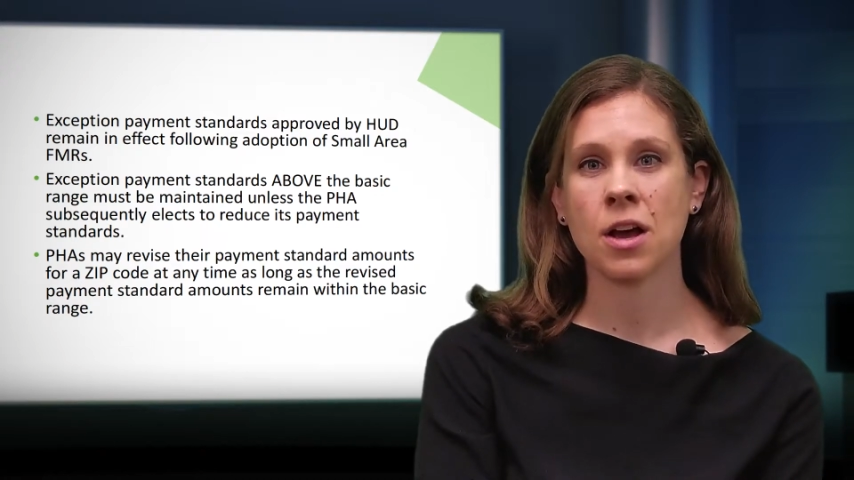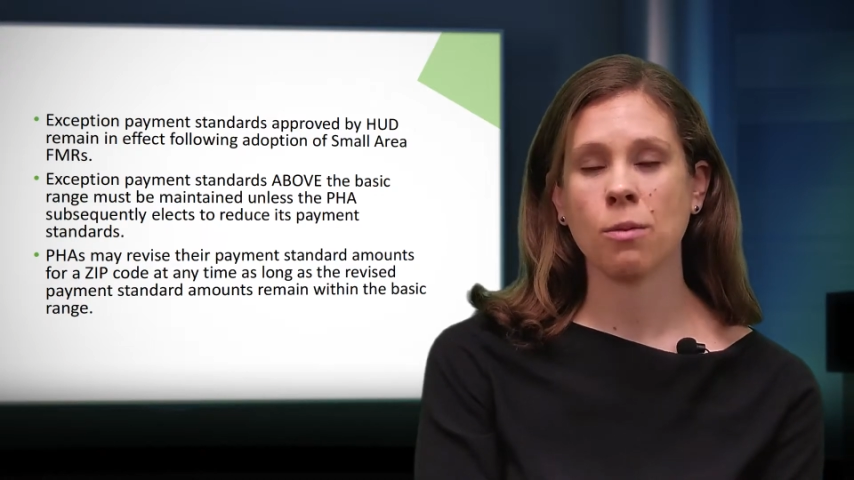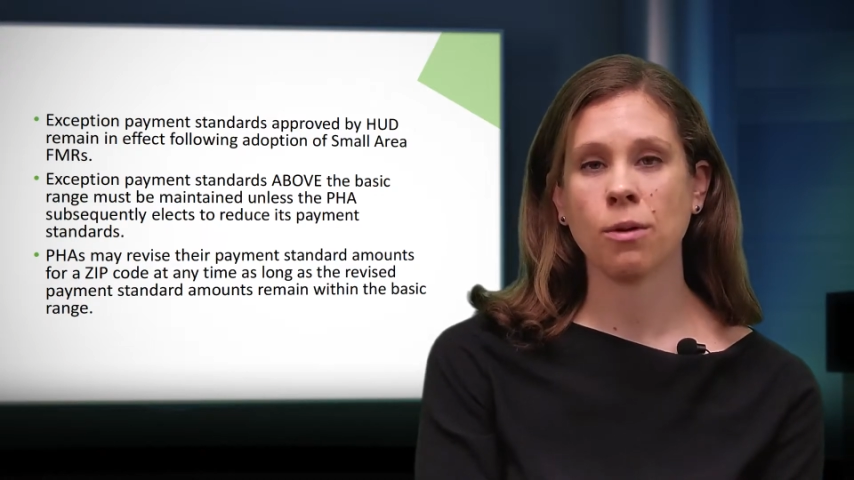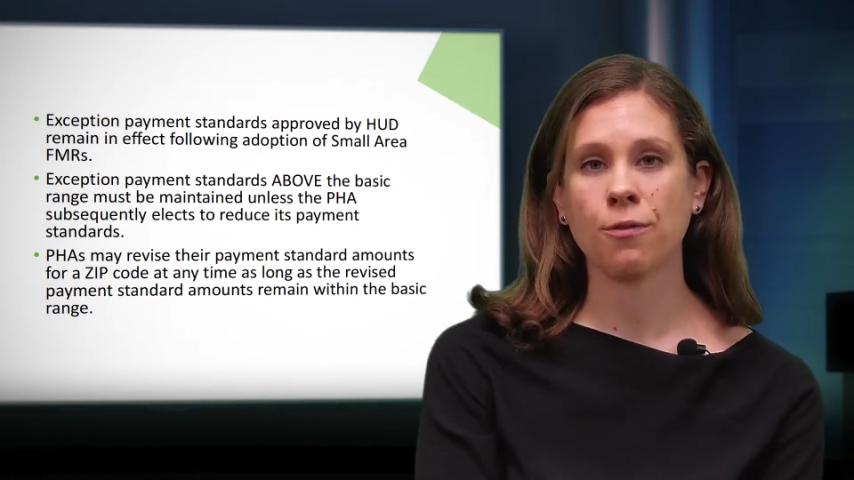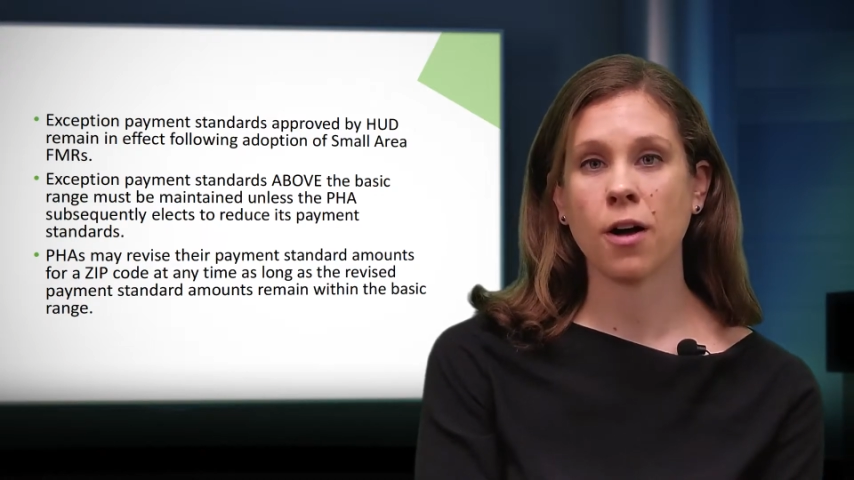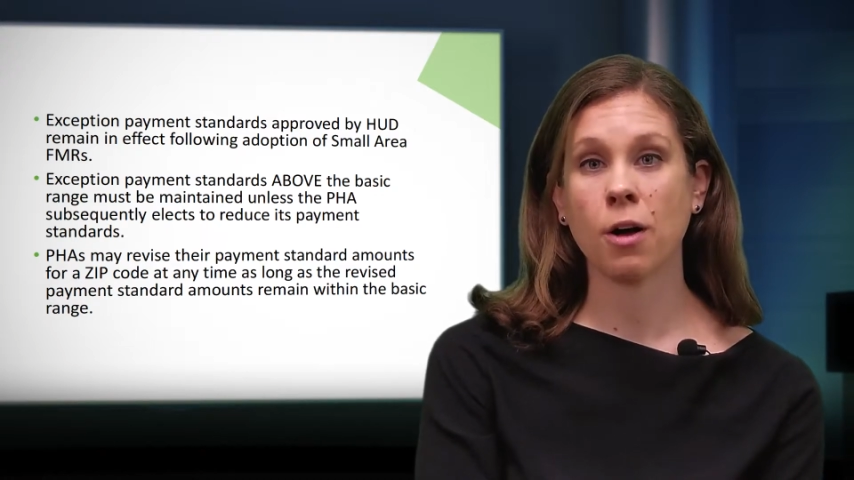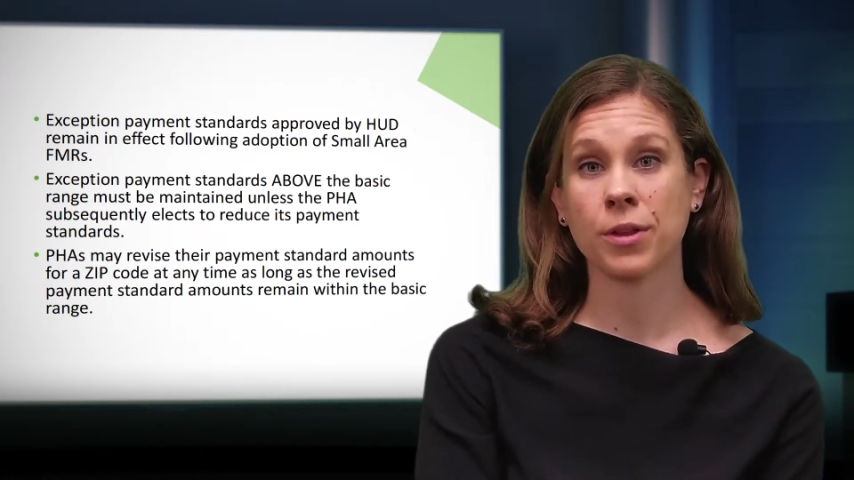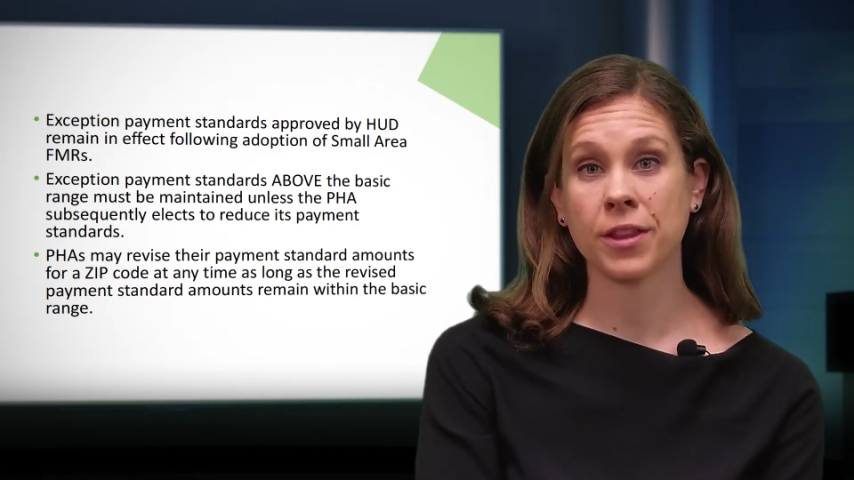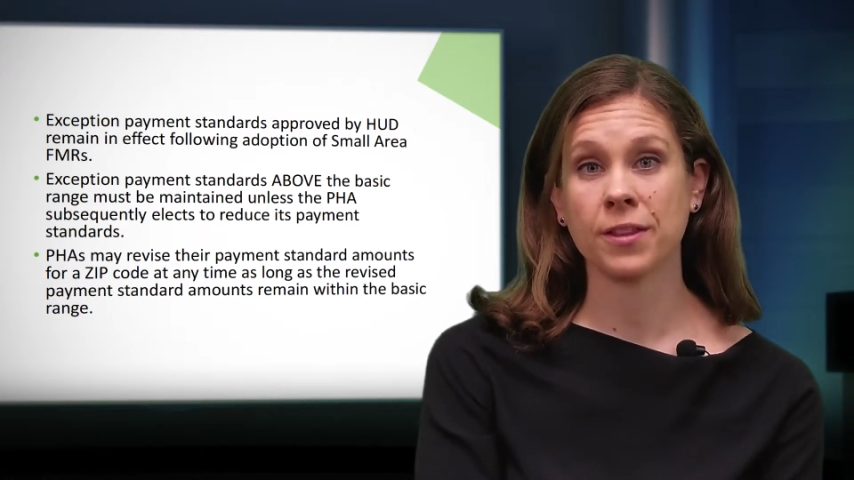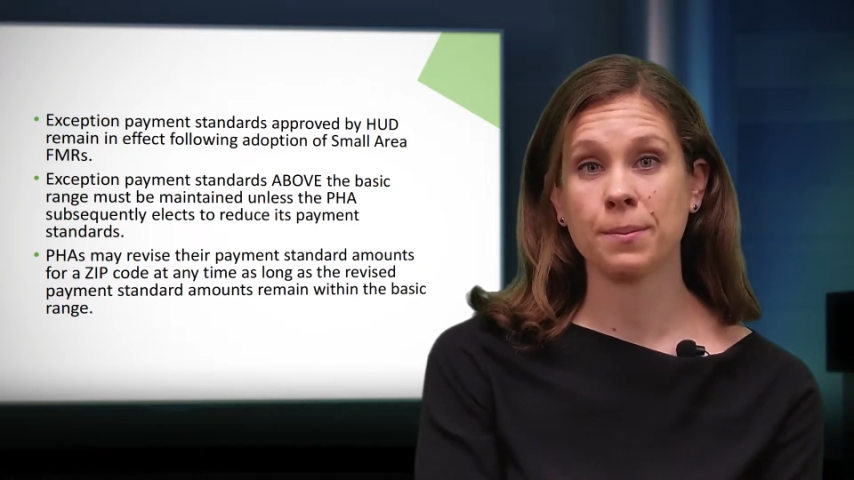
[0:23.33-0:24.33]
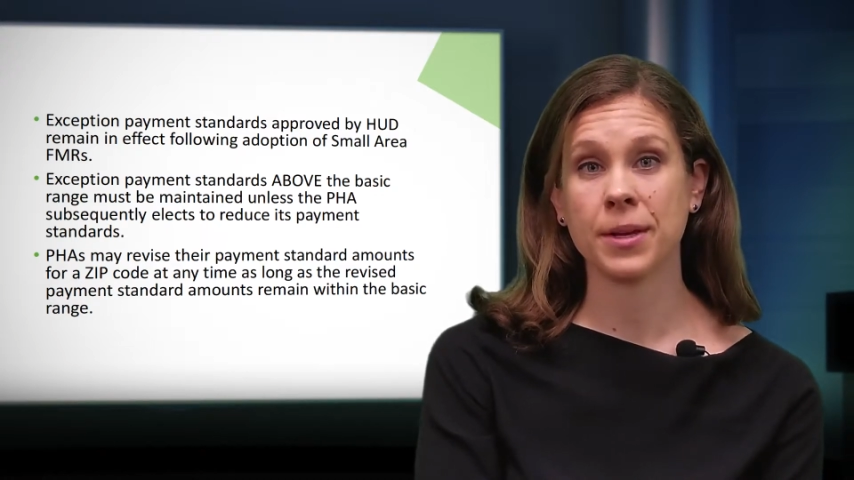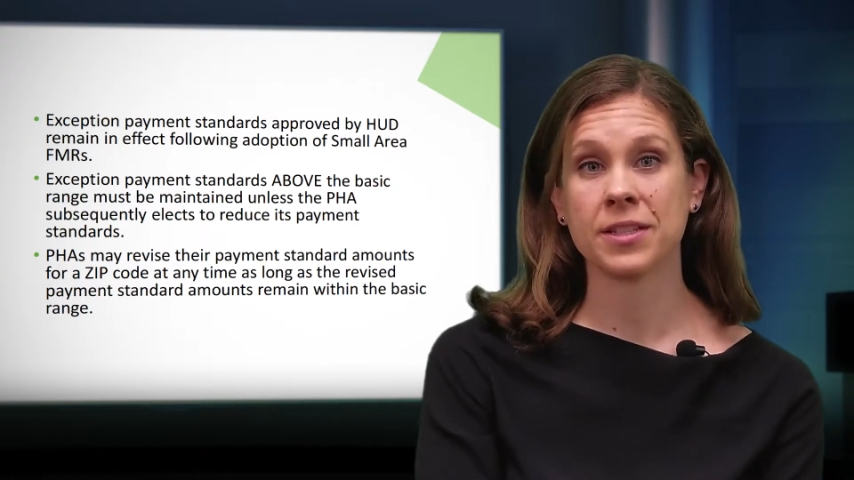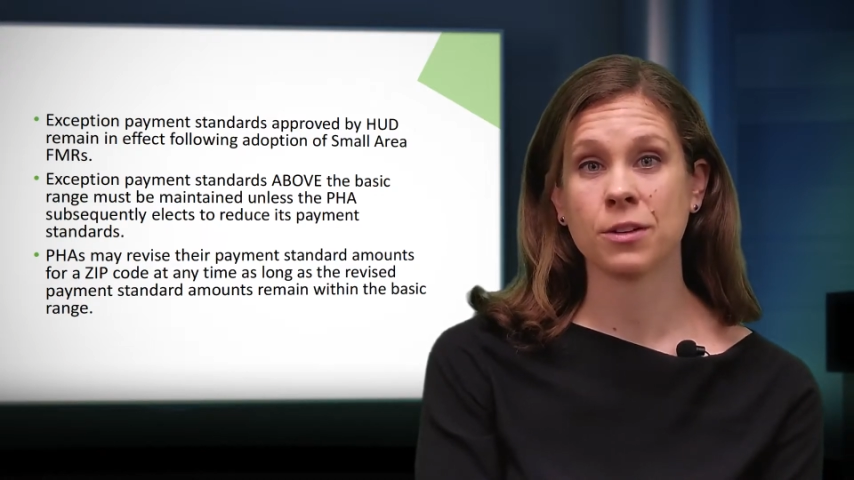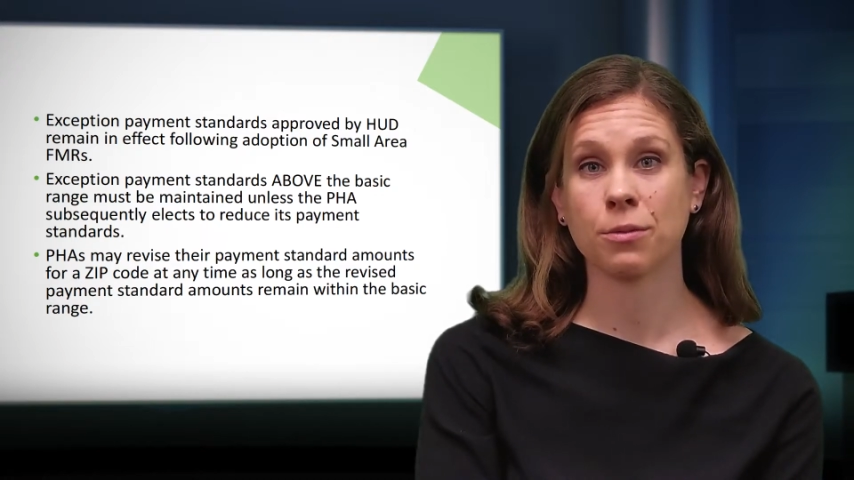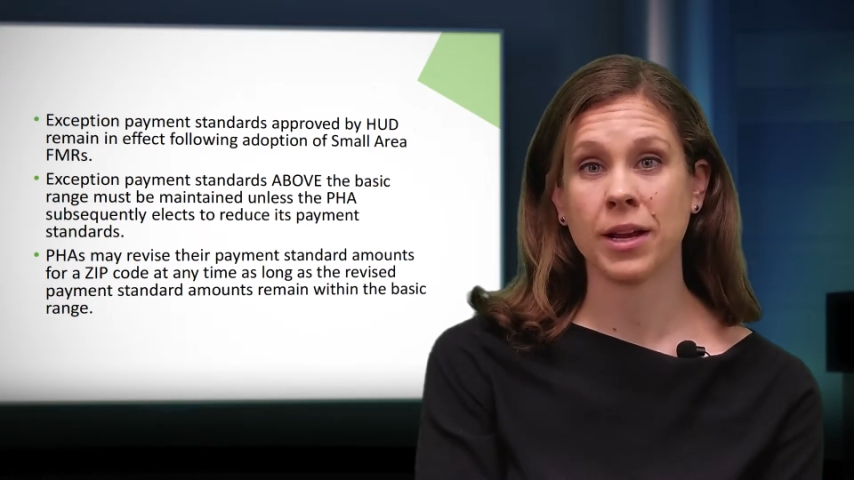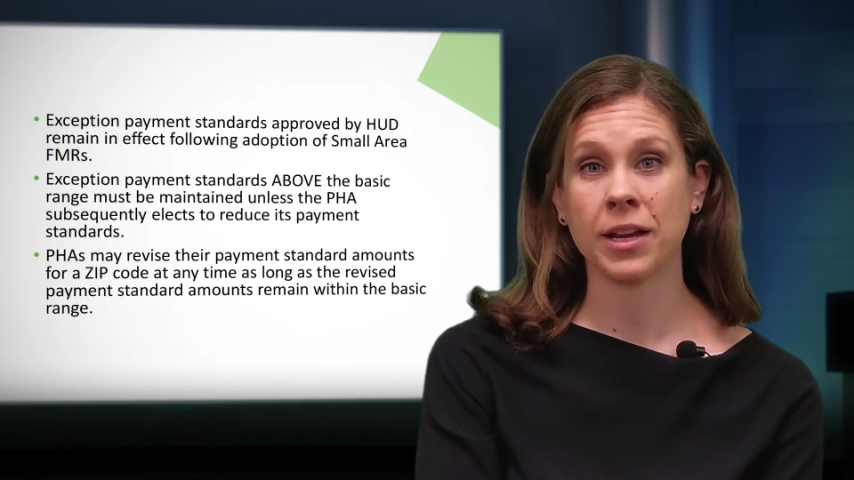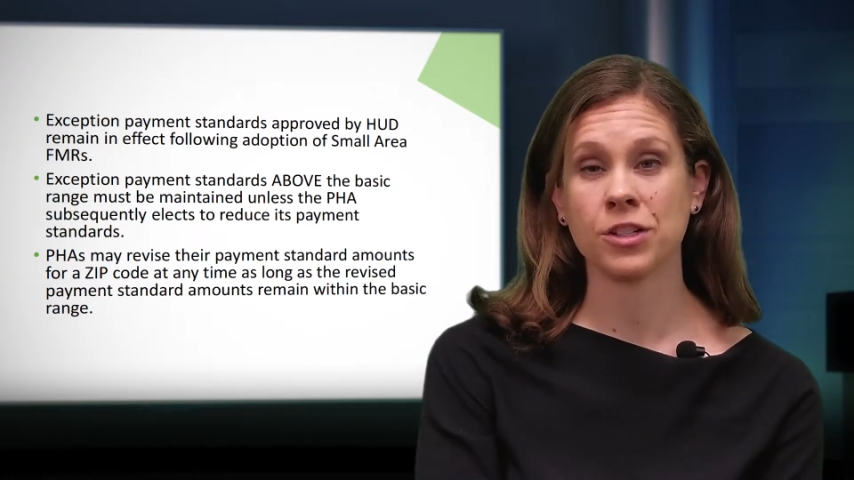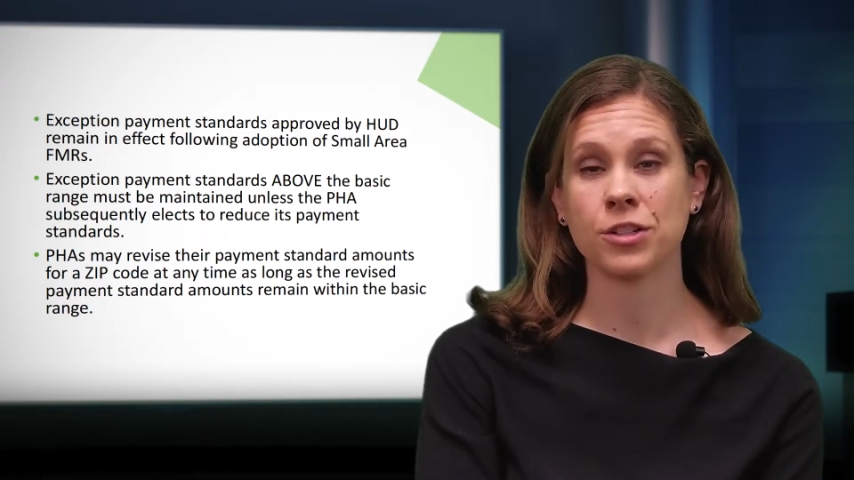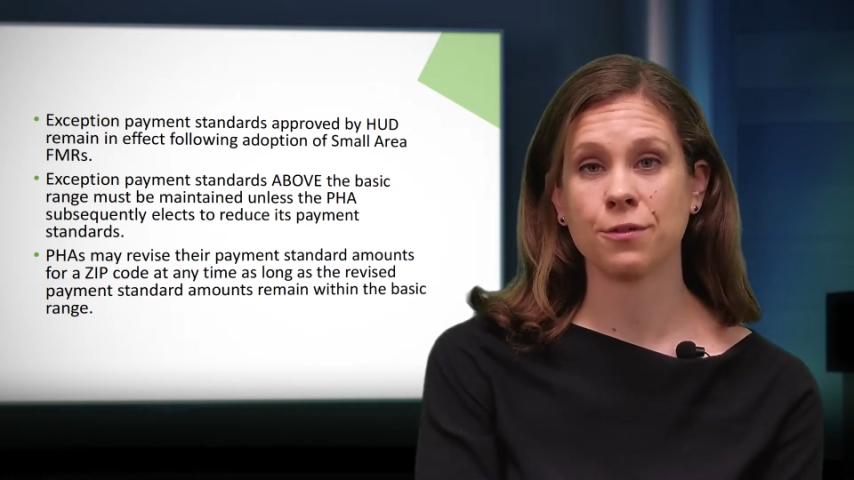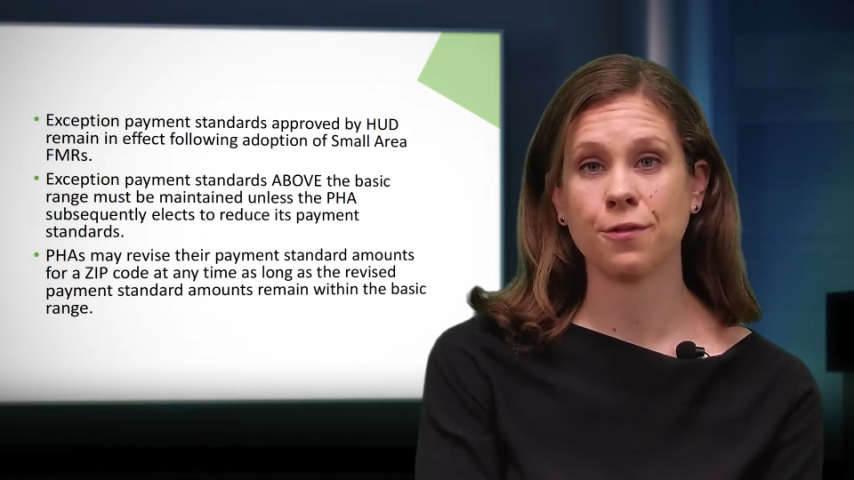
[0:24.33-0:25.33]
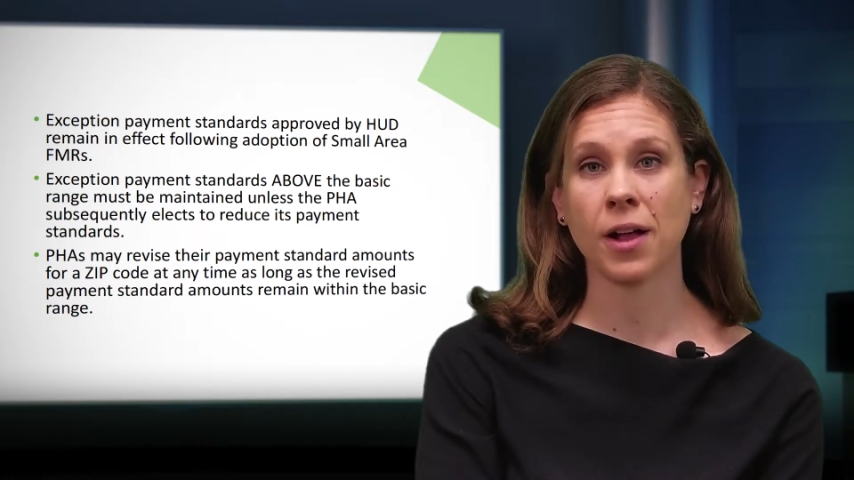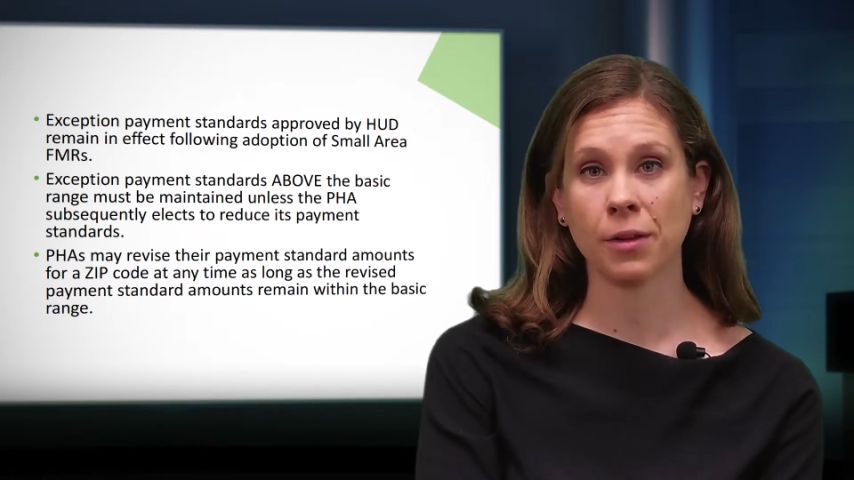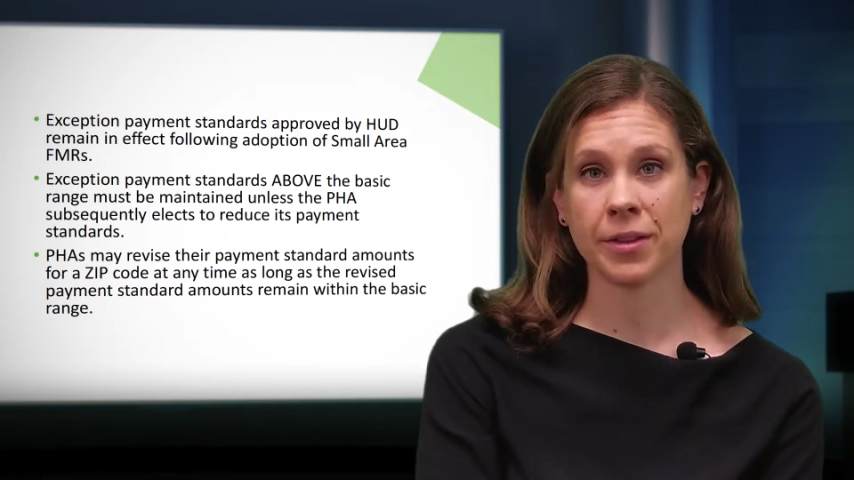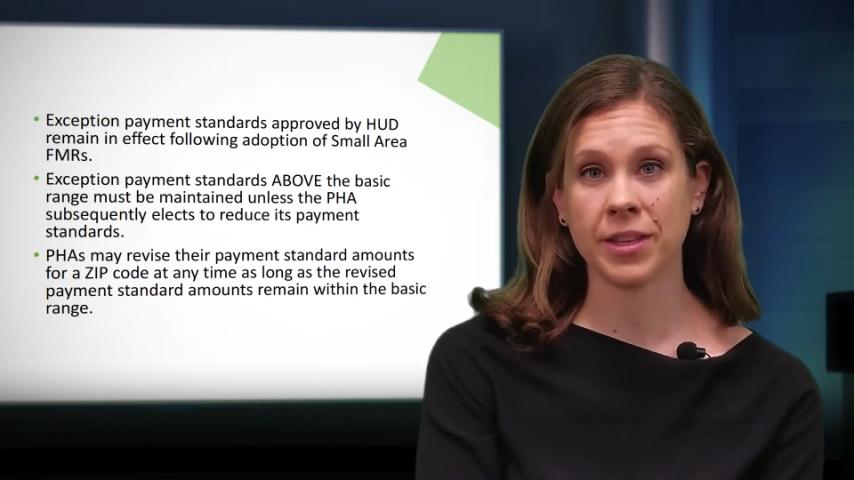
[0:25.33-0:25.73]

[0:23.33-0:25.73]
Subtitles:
will fall within the basic range following